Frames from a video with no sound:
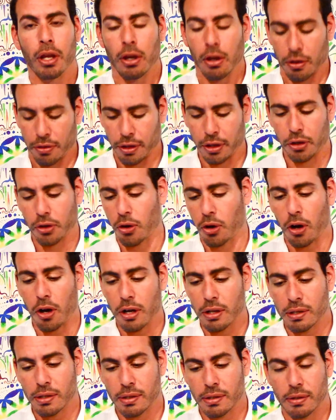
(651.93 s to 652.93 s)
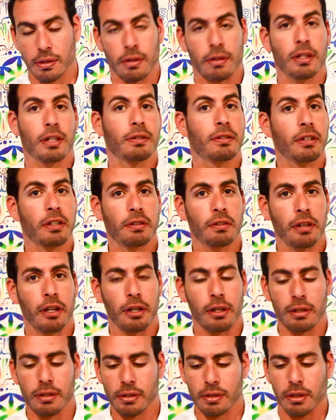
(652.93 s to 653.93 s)
The costs, the
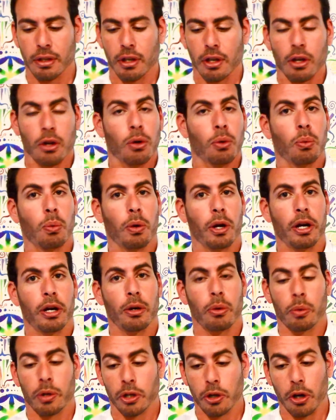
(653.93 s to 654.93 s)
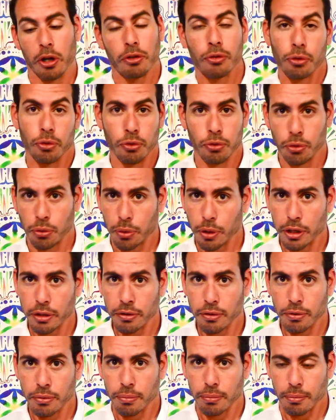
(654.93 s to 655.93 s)
details, where we're going to do
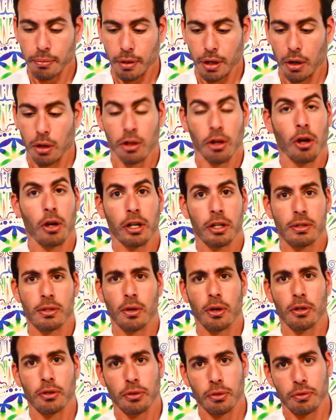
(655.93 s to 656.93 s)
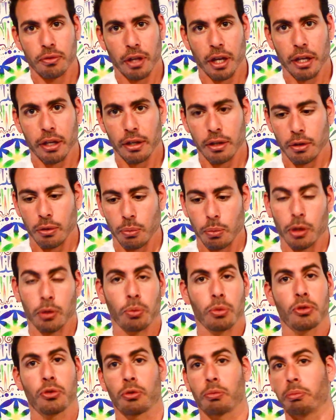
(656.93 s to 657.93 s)
it, how long it's going to take, what we
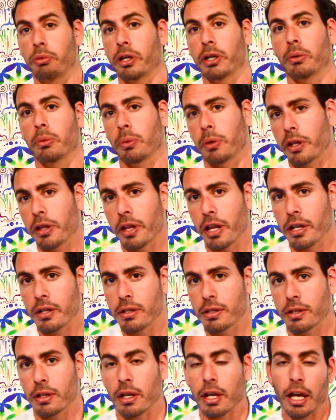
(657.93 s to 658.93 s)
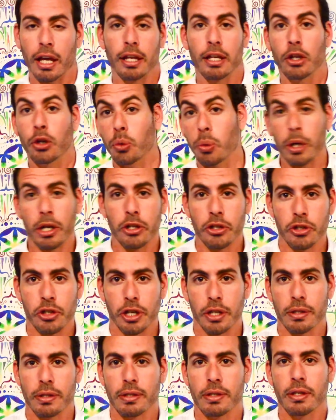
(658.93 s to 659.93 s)
should bring with us, any
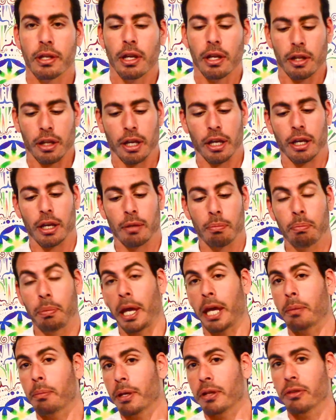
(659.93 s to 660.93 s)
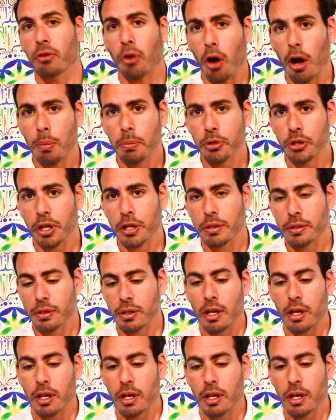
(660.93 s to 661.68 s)
questions, payment options,